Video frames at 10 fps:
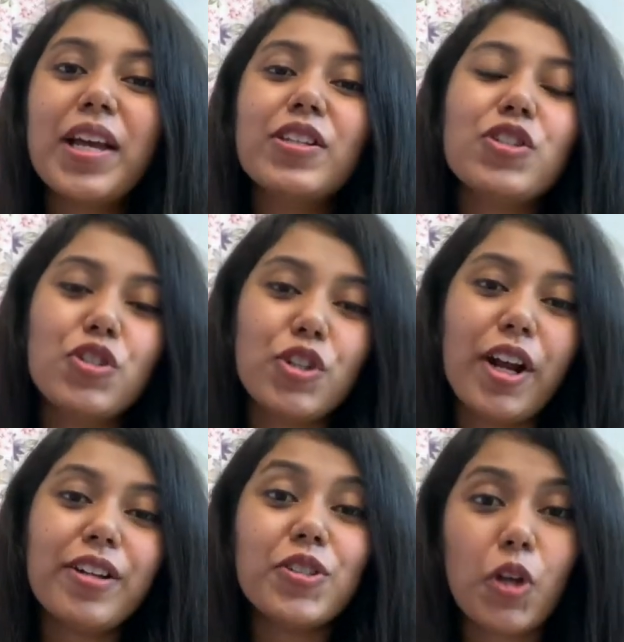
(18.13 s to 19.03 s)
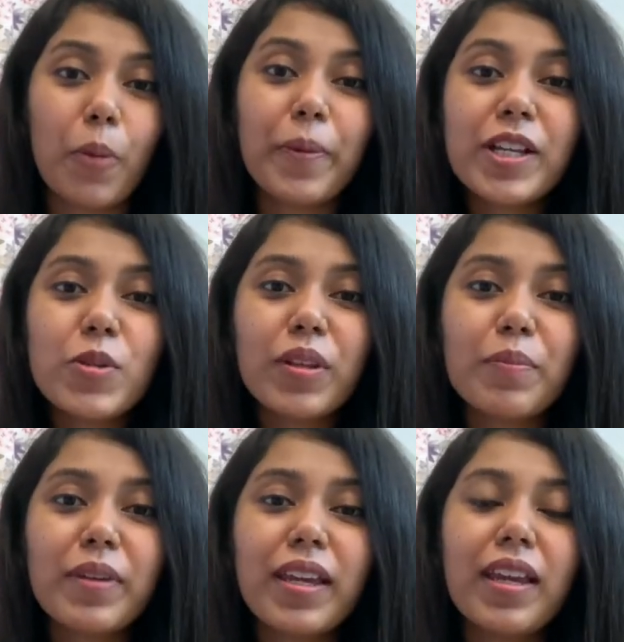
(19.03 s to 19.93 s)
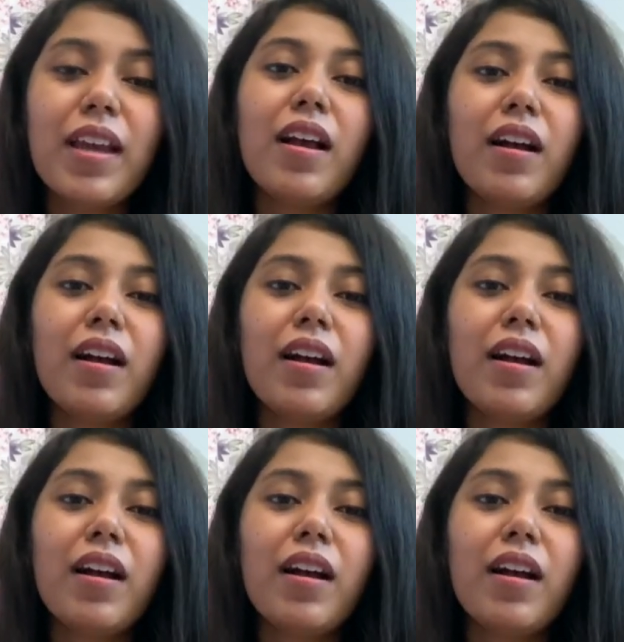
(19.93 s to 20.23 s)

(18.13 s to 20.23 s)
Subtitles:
to share topics with me,